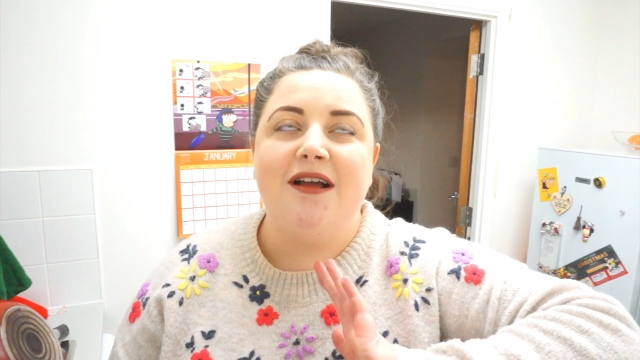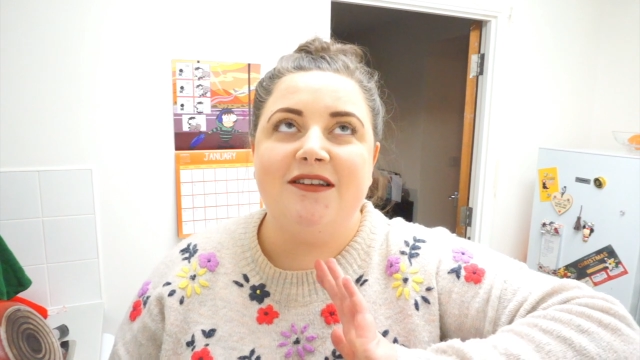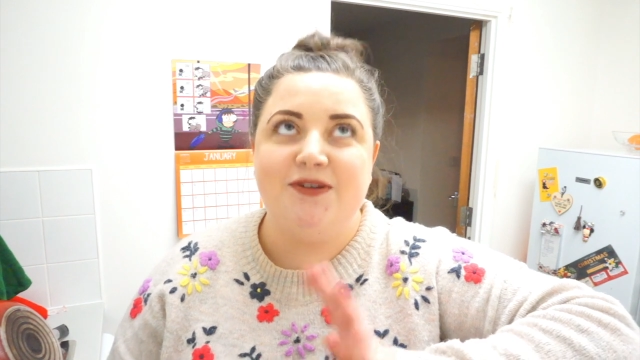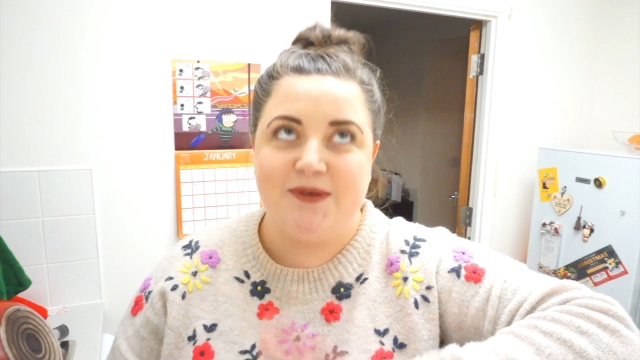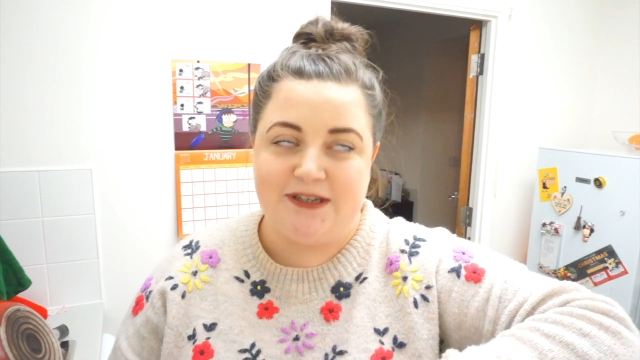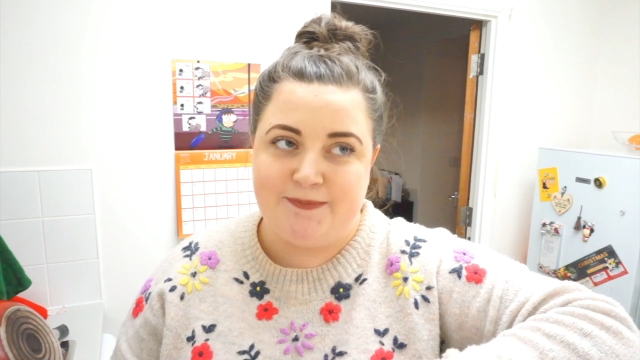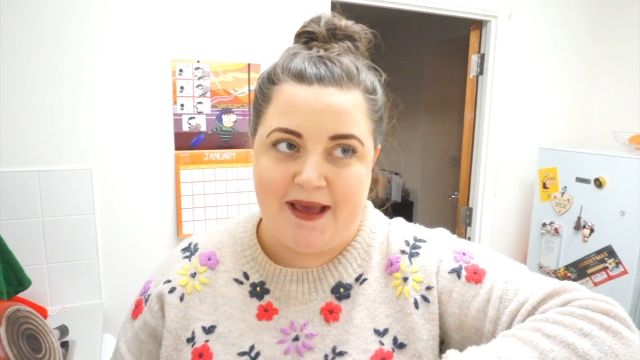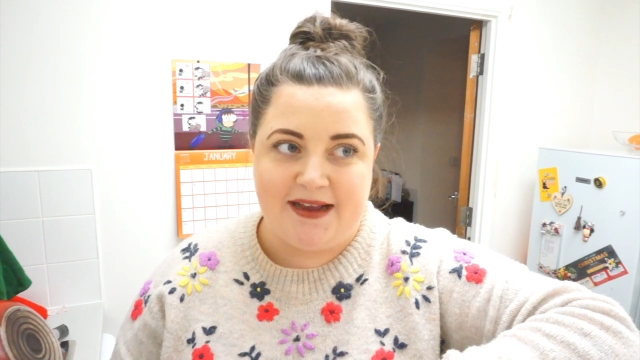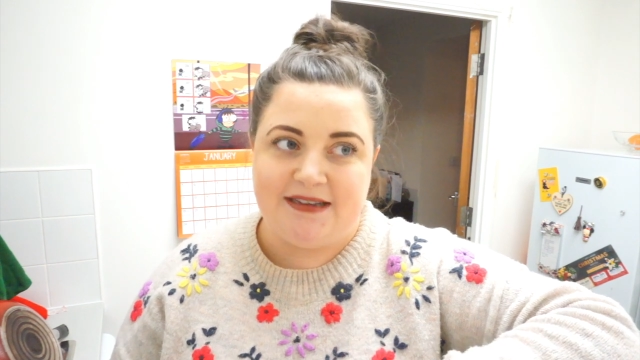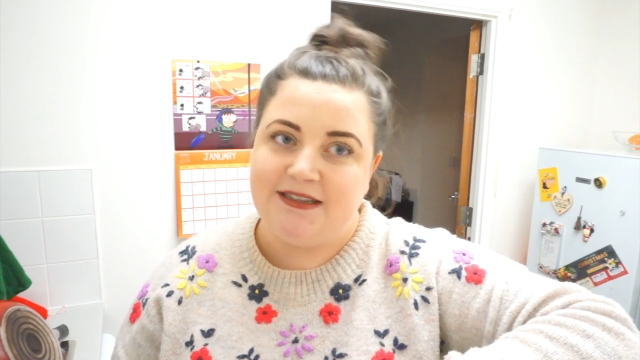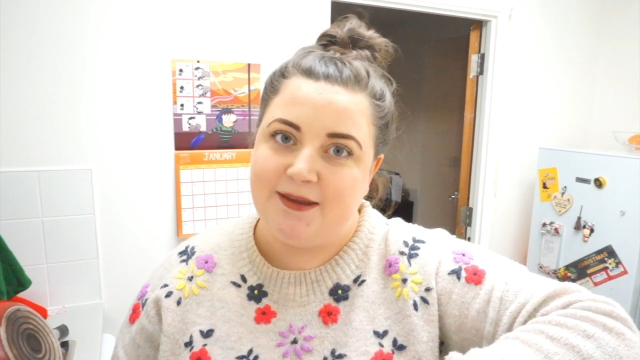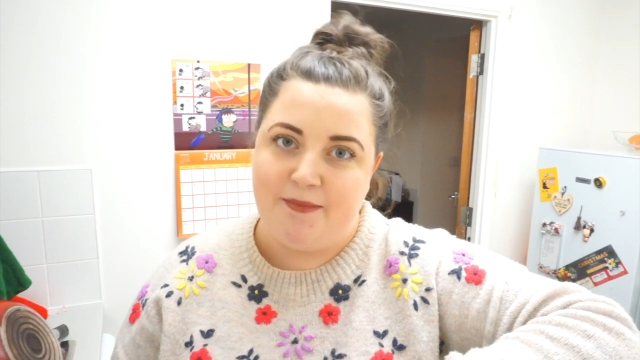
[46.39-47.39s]
to
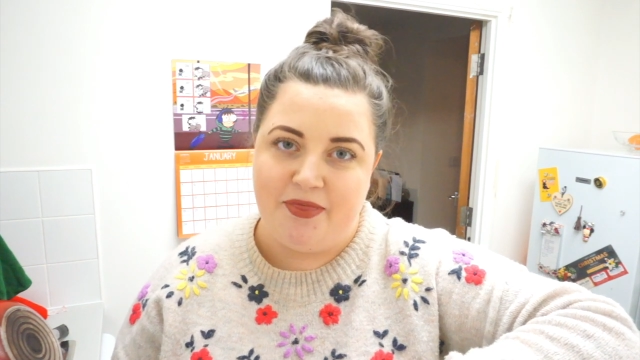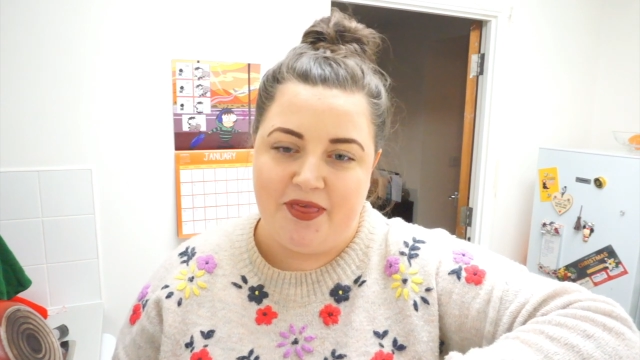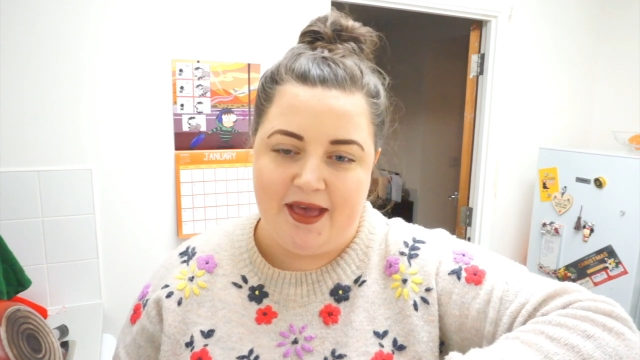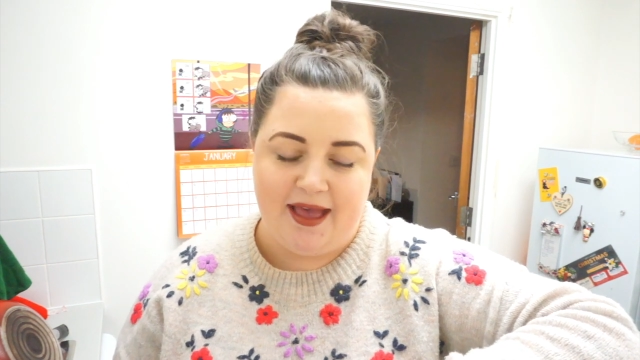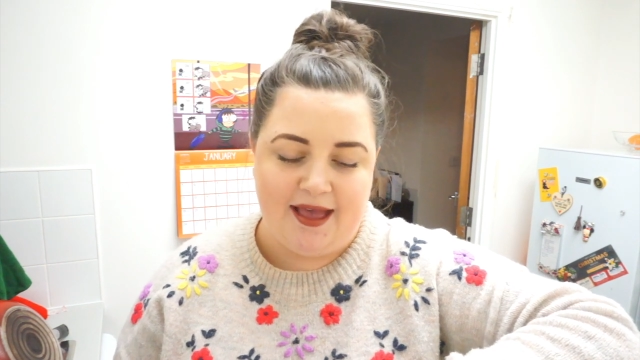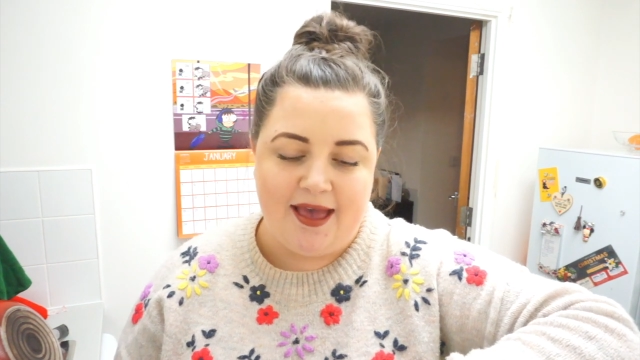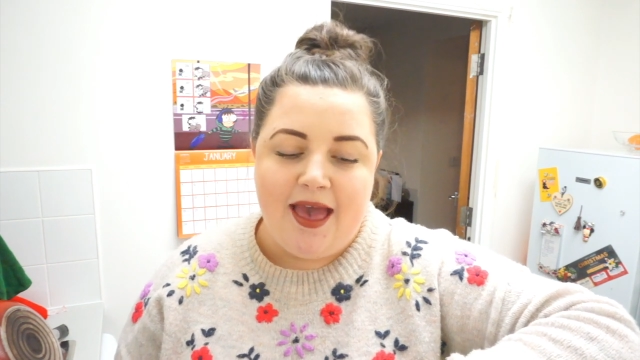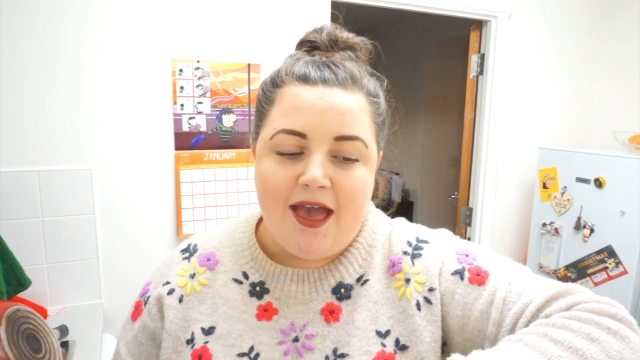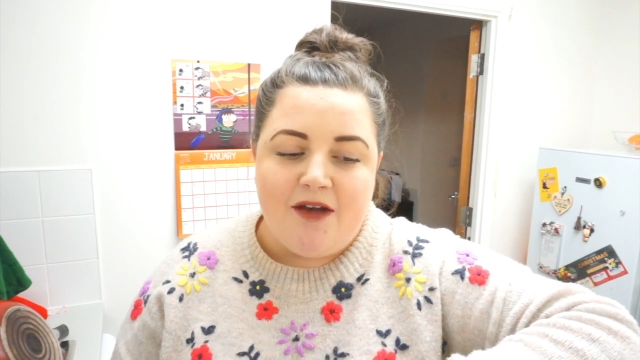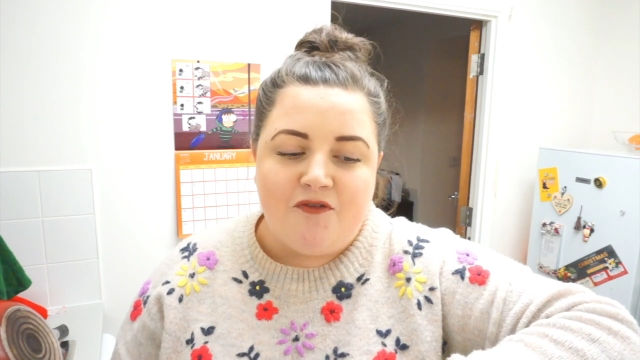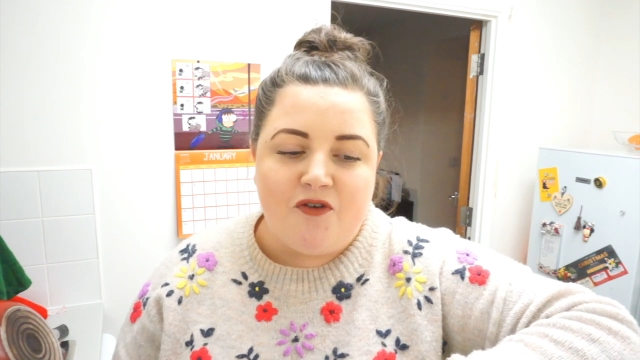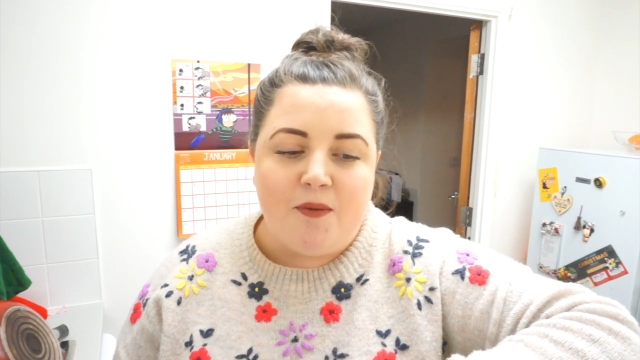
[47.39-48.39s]
expect something
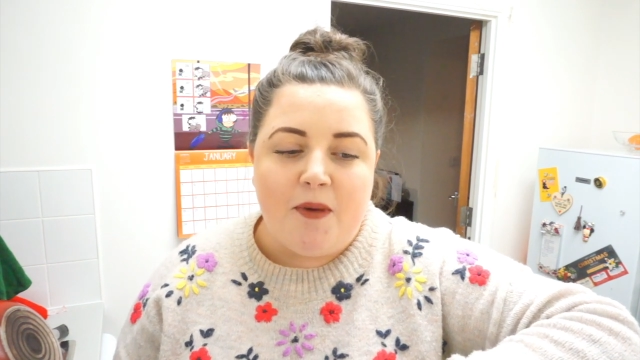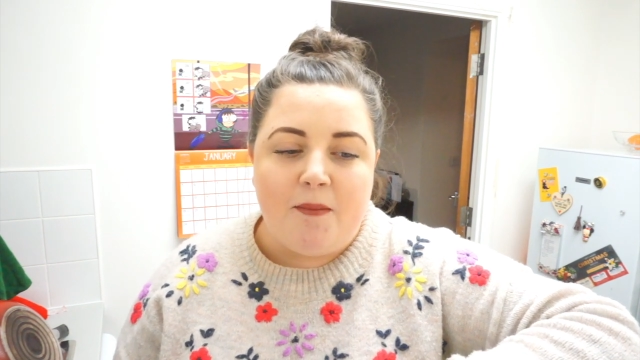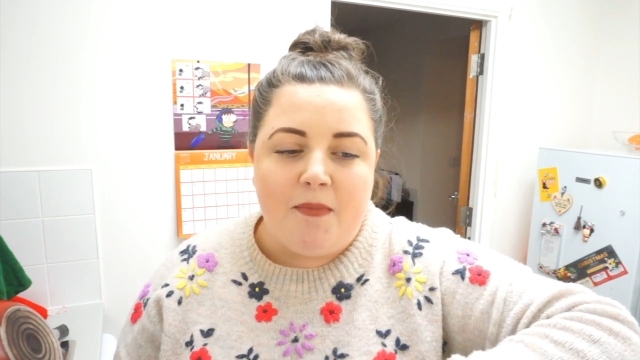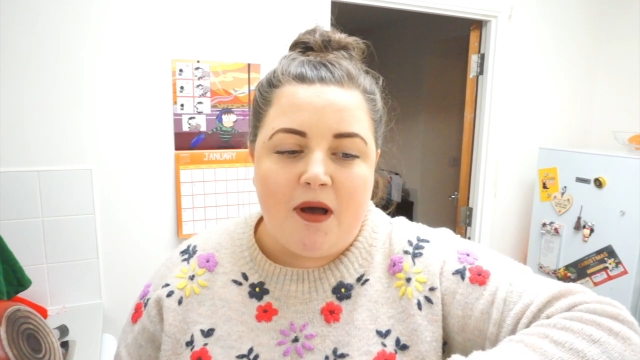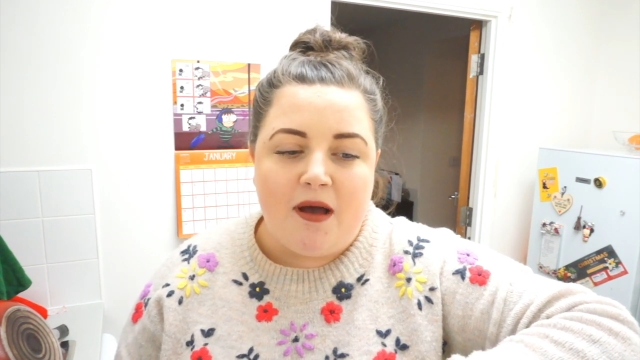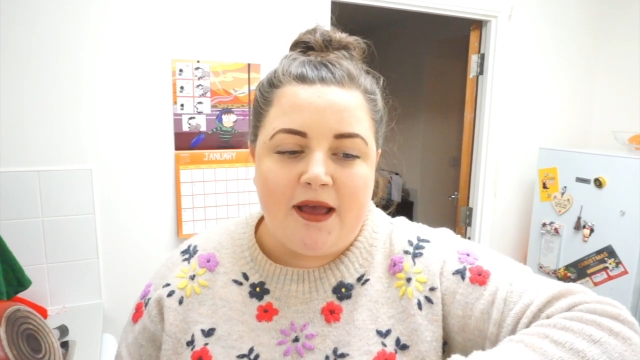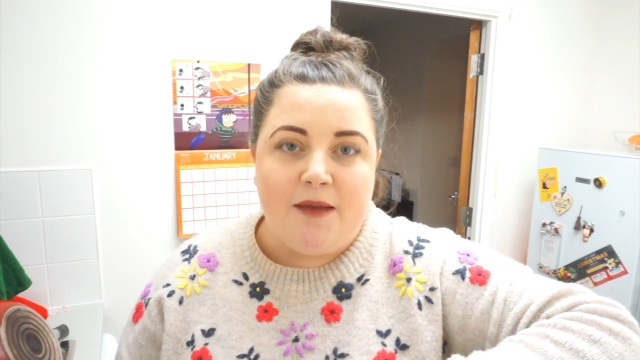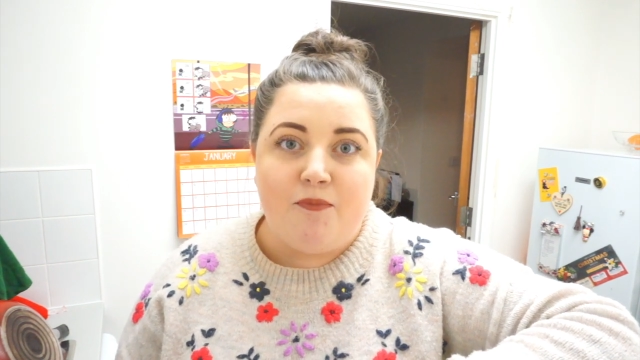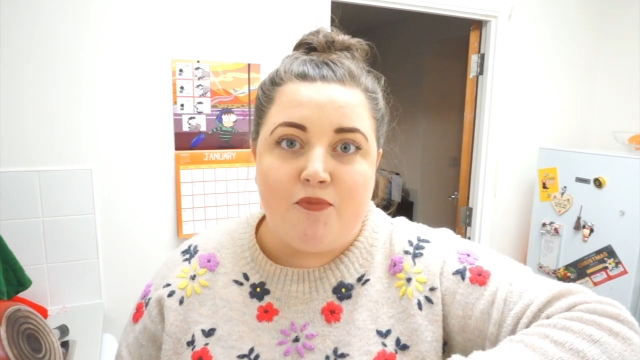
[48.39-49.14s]
from my